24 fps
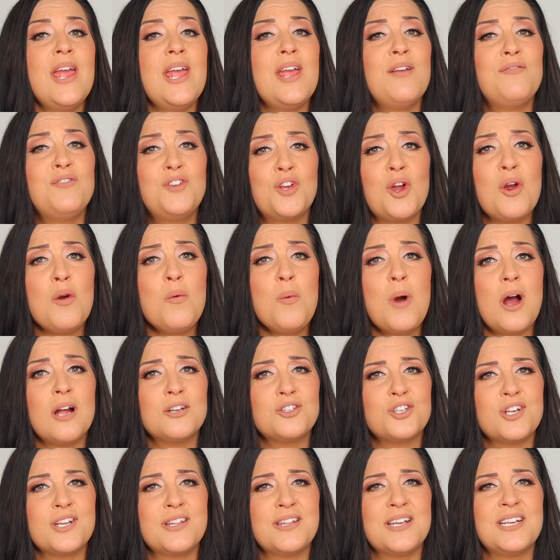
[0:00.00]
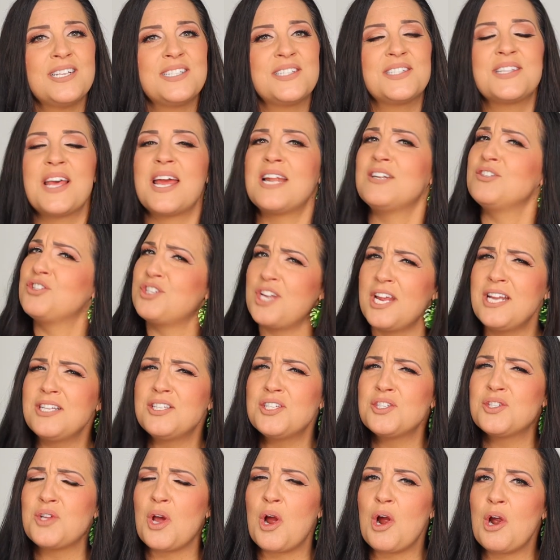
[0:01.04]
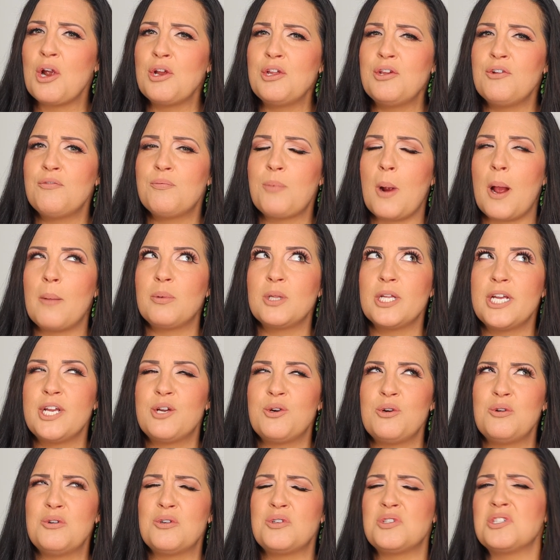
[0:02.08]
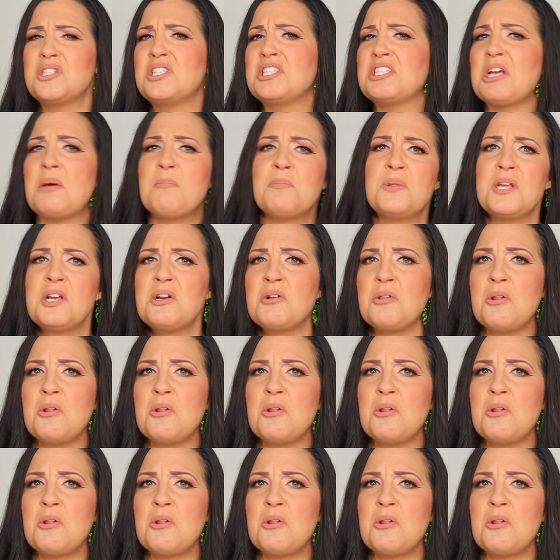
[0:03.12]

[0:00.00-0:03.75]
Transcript: If you're watching this, then chances are you've probably Googled something